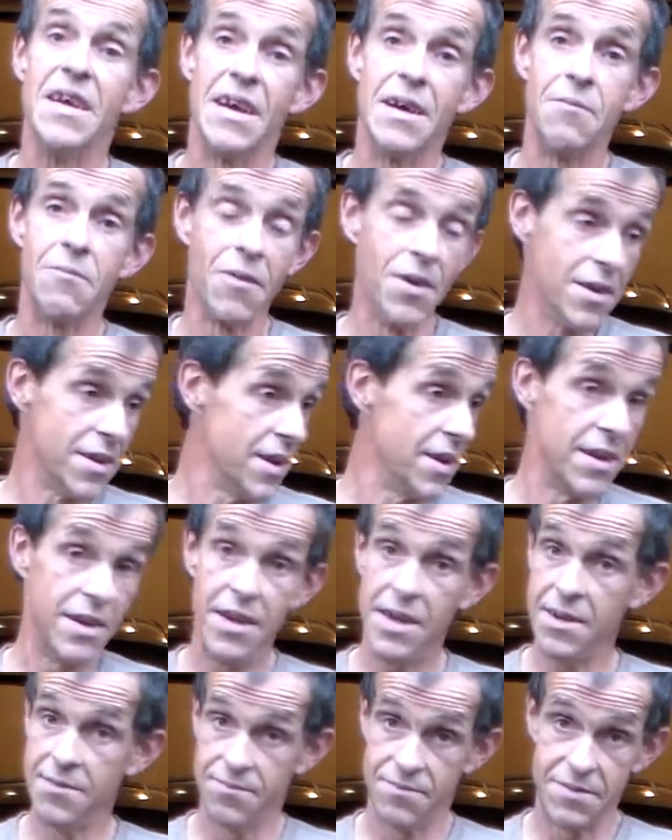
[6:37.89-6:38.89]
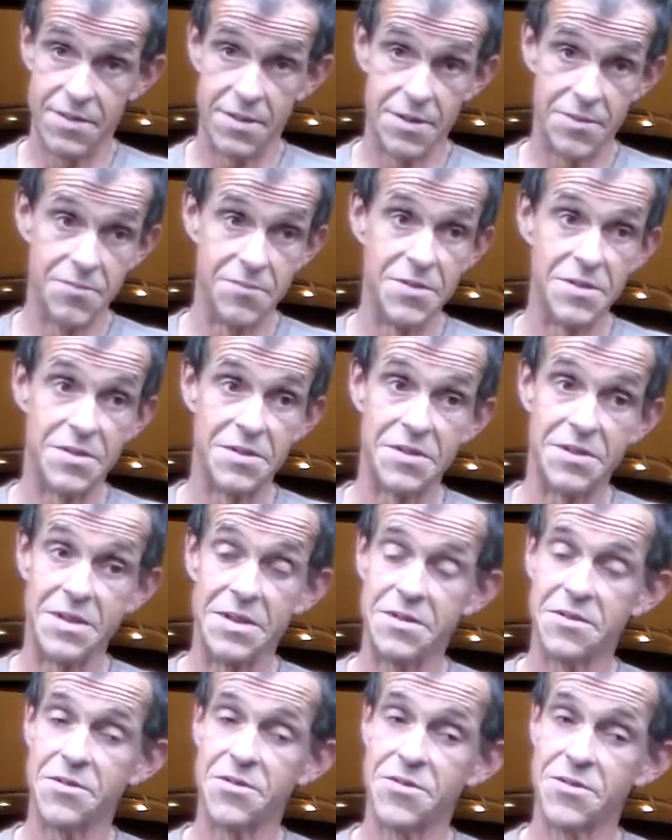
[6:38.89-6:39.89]
And one I haven't done with it
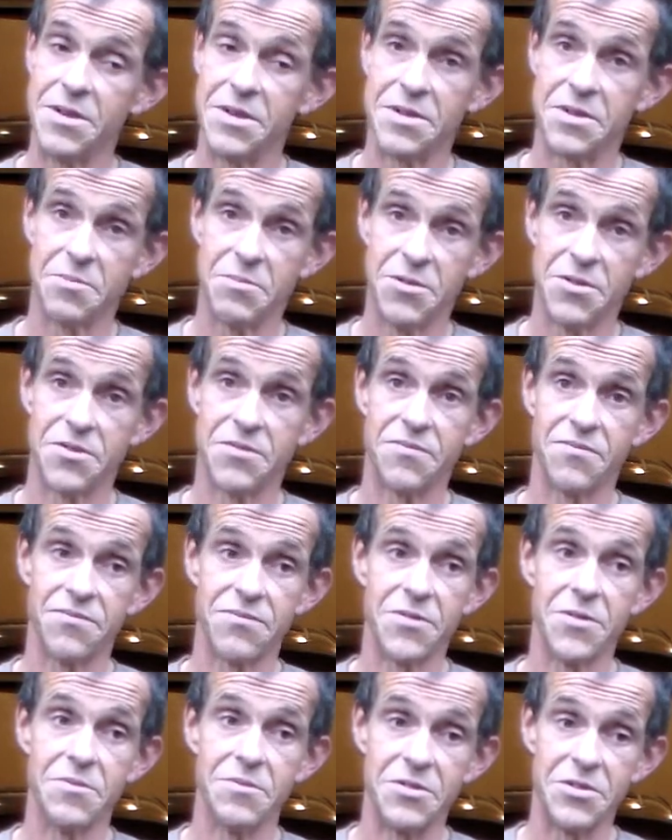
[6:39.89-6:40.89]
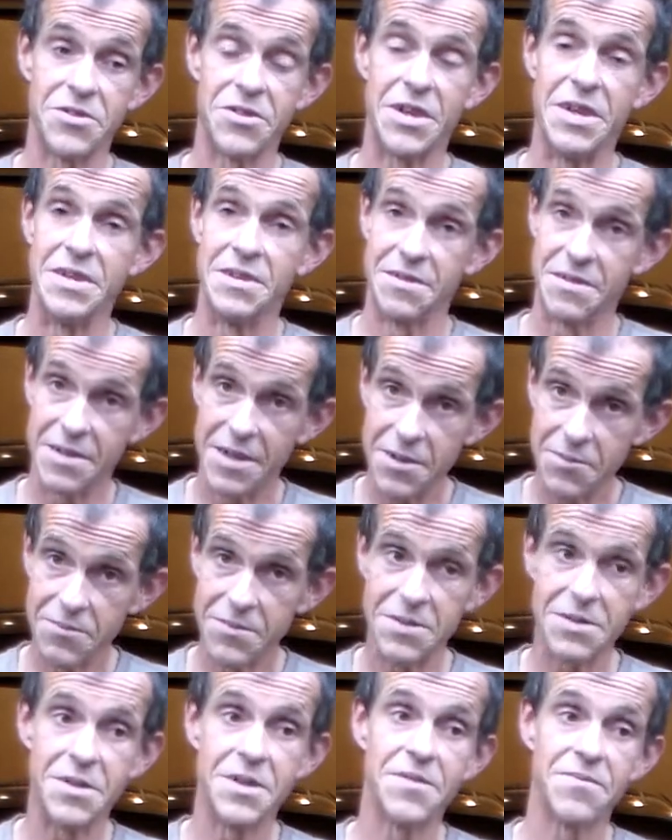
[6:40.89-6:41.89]
yet is the transmission fluid change, and that
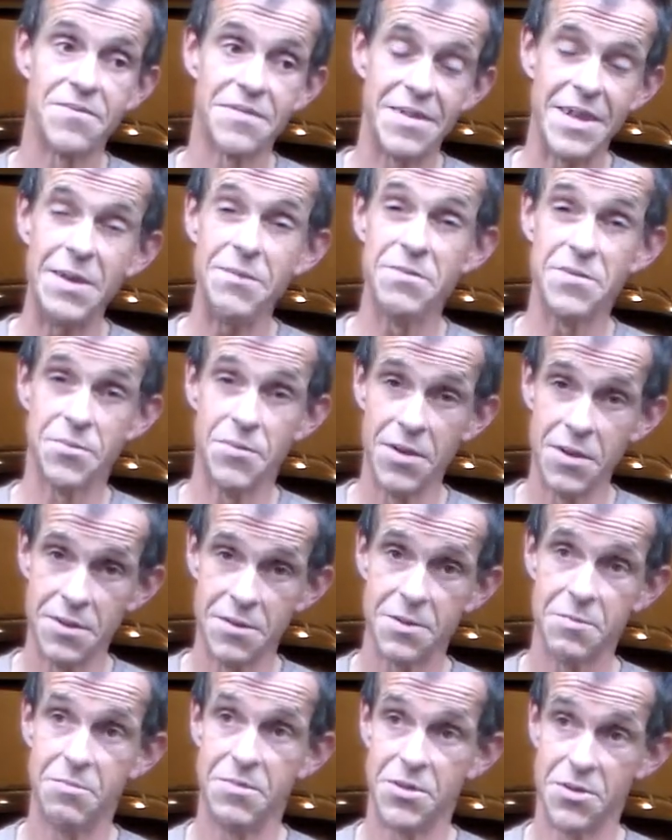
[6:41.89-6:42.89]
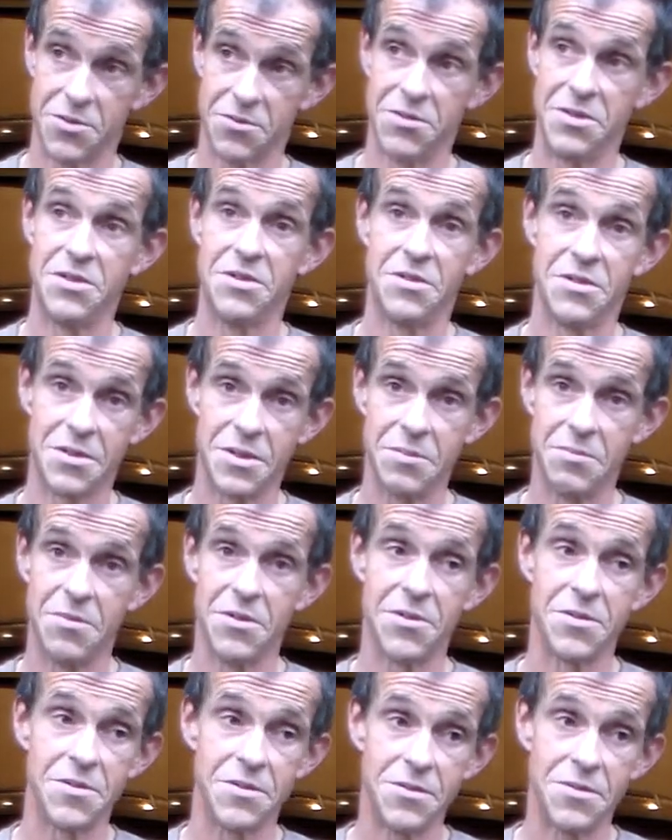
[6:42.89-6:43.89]
we definitely, that was one of the big reasons I
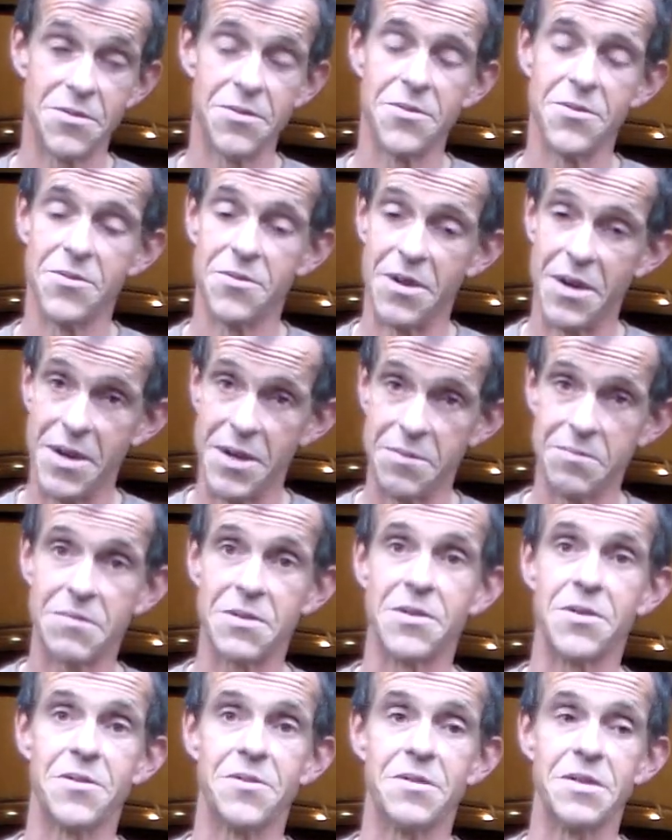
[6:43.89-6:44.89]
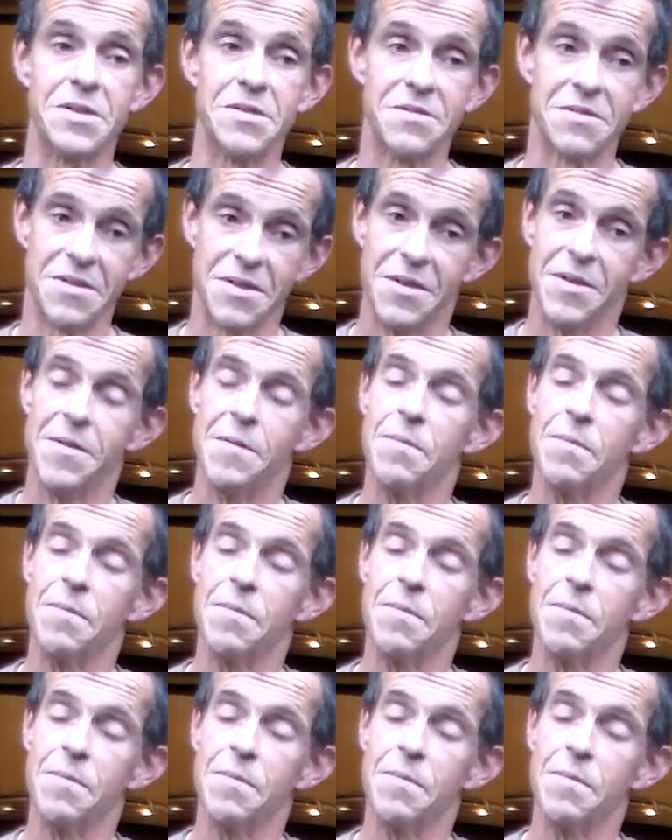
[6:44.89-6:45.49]
bought the tool. I'm curious.